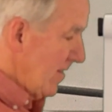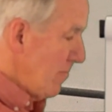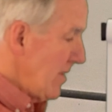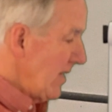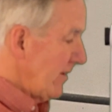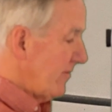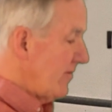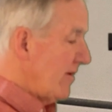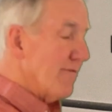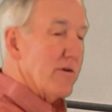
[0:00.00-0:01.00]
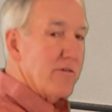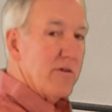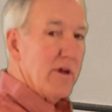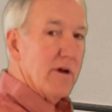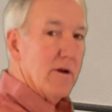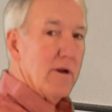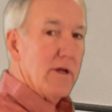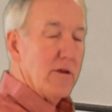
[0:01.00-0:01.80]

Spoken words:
The minutes difference here